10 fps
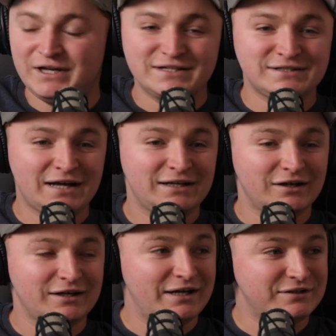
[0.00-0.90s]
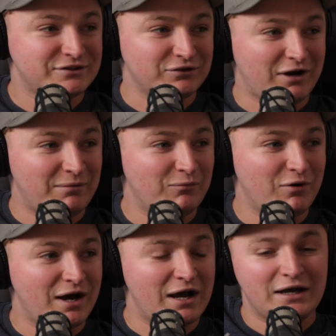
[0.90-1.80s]
Exactly like Instagram,
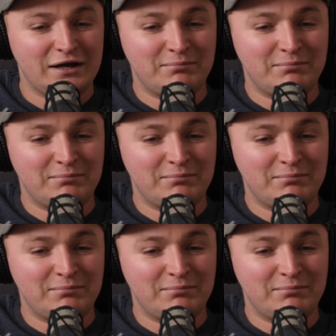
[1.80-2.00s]
where